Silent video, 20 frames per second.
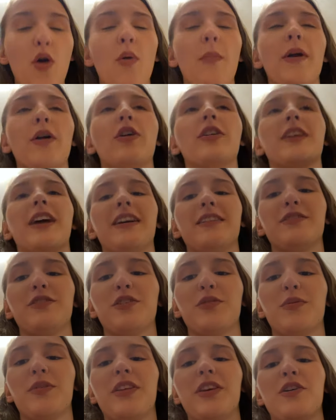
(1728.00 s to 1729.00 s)
my god, guys,
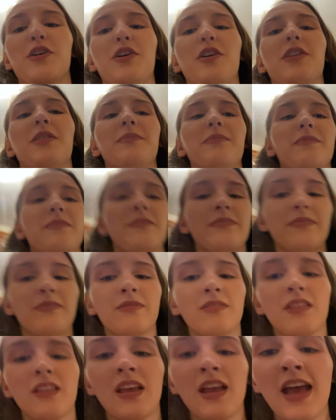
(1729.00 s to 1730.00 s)
look what they got.
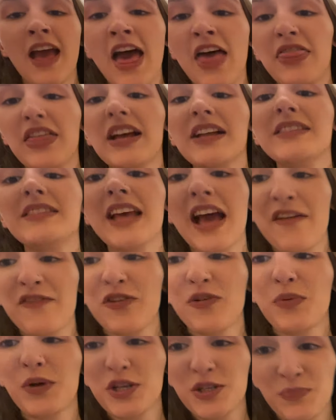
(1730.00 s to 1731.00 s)
The
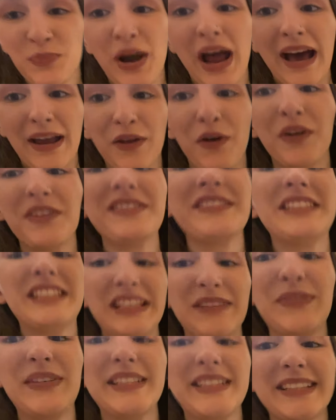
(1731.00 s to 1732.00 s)
Devil Wears Prada on
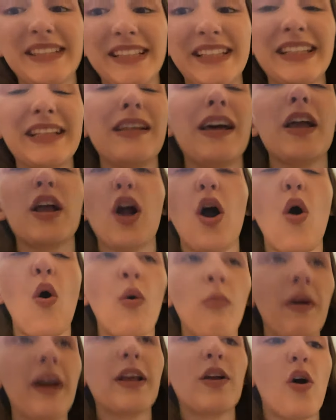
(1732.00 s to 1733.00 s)
DVD, like, oh
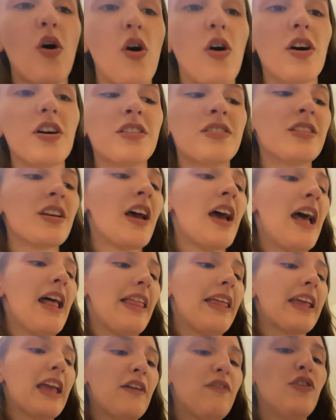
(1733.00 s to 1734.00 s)
my god.
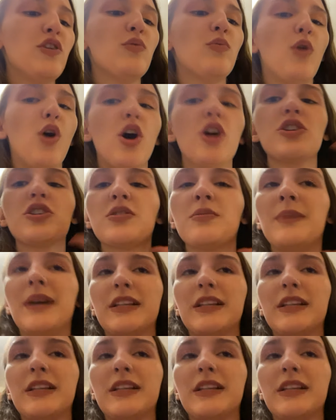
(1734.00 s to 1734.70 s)
Like, if you watched my